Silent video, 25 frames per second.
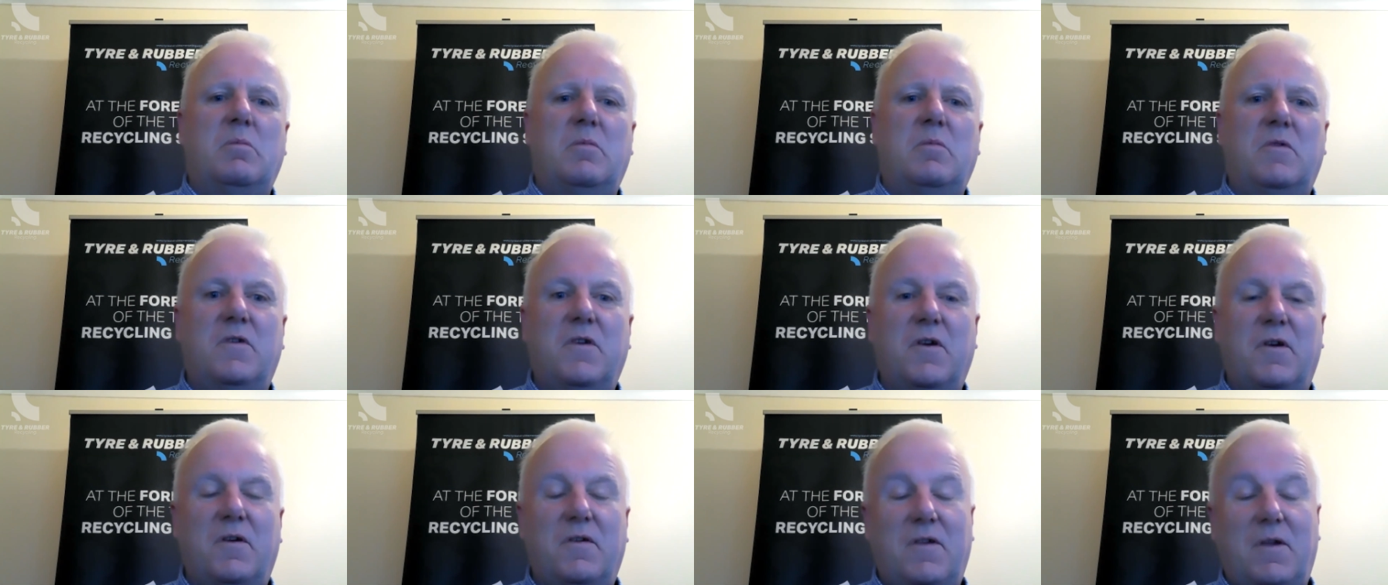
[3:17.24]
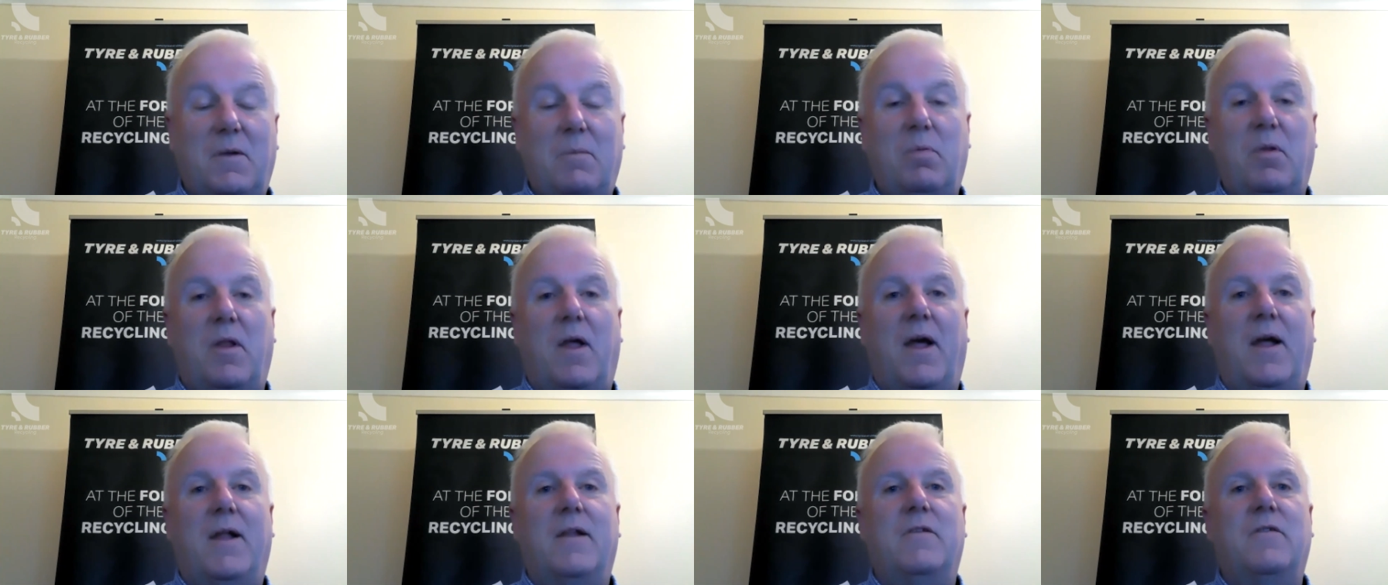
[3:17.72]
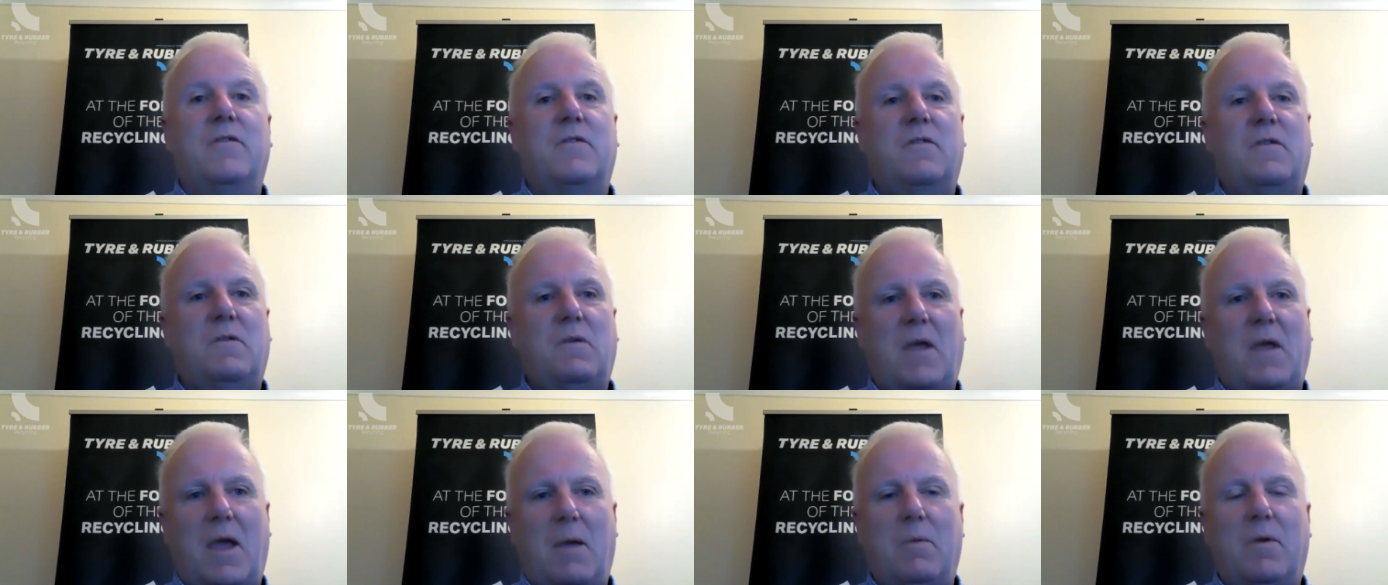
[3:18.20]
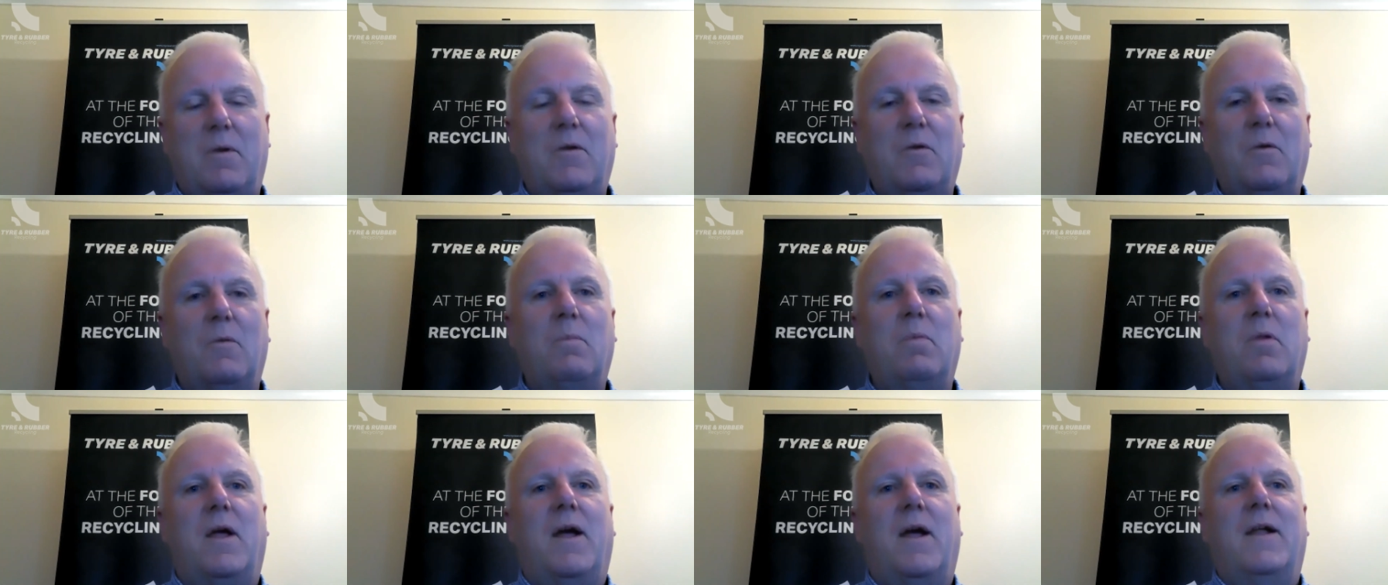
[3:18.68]
dirty plants,
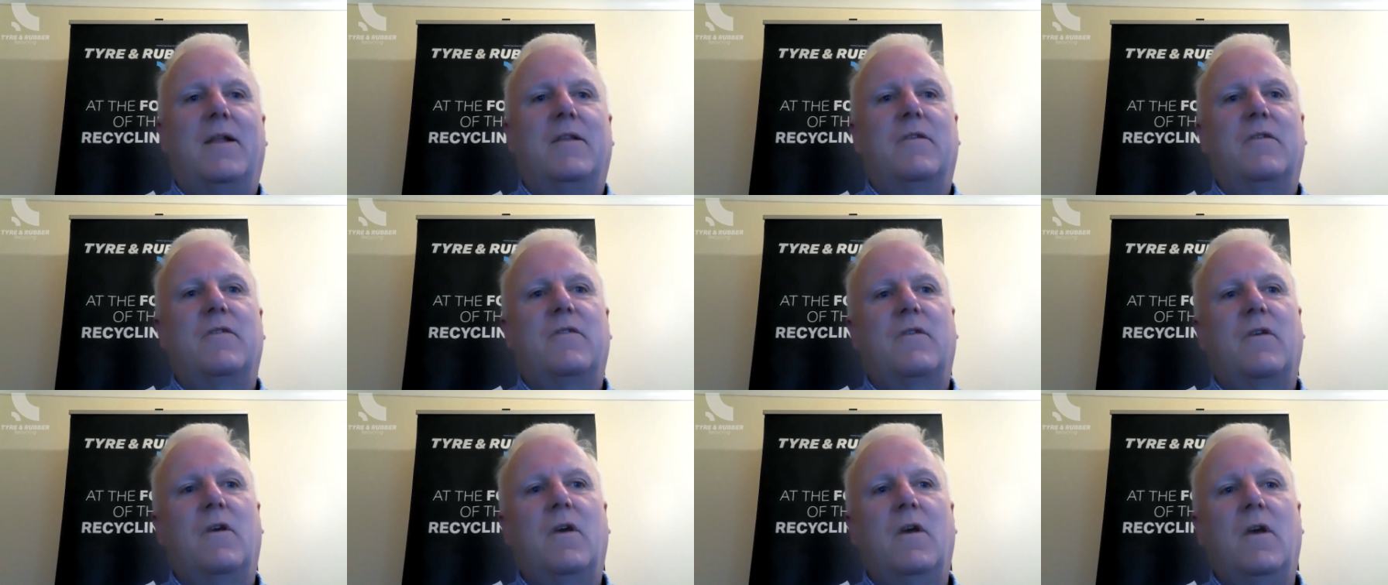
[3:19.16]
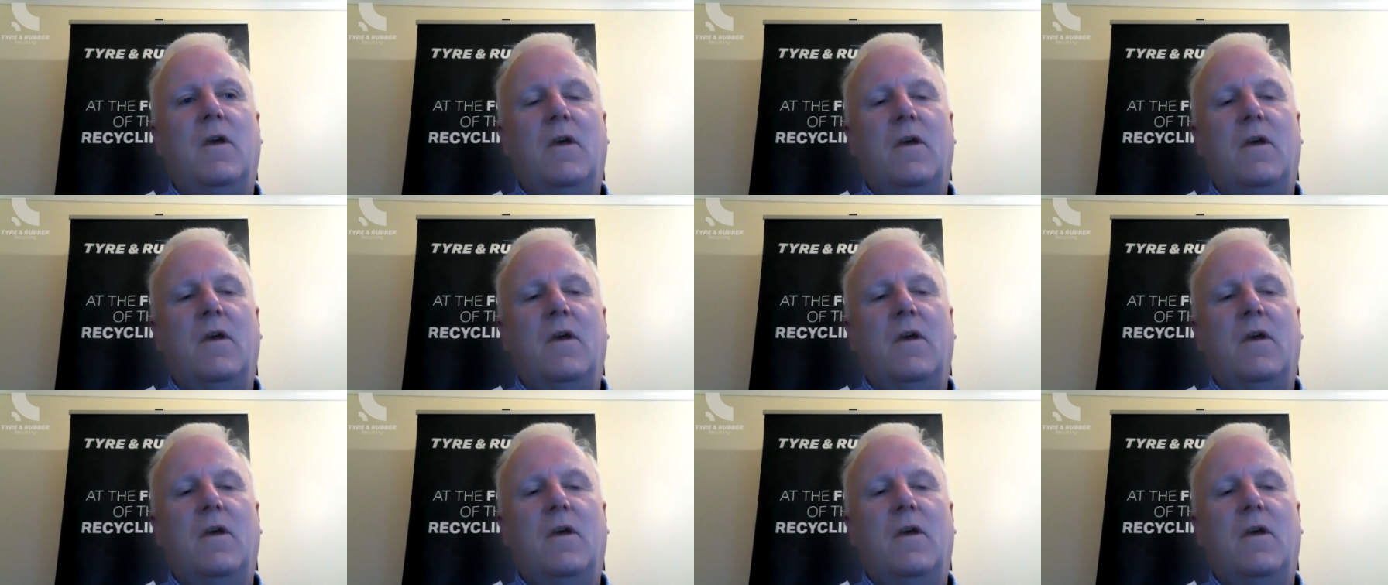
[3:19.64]
chemical plants,